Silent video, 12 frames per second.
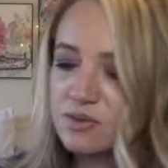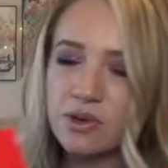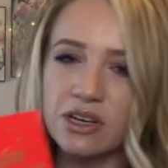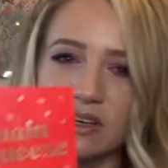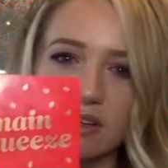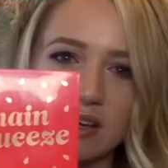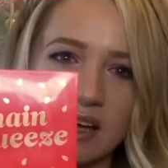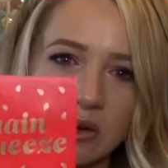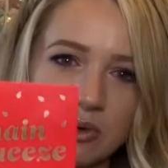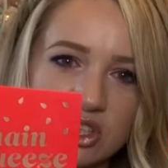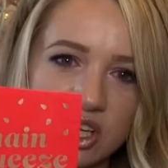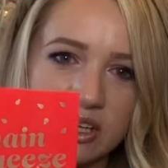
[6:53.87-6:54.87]
one, I
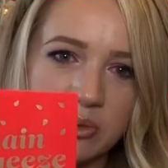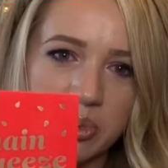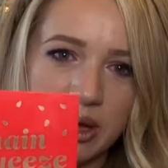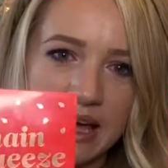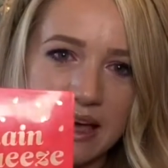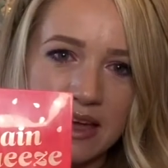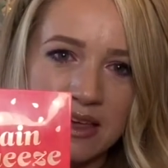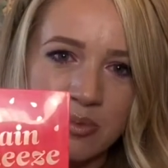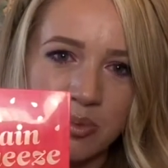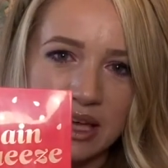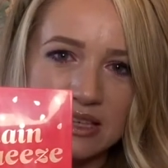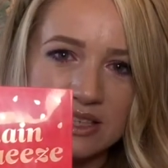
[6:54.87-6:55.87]
wish I didn't buy.
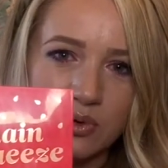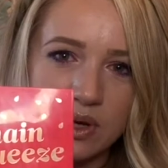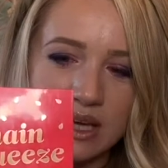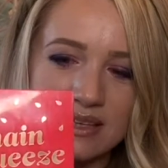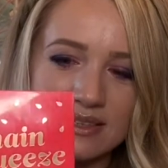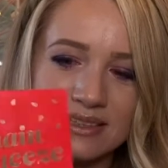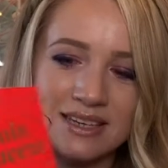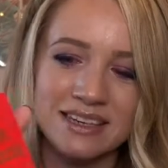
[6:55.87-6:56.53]
Main Squeeze.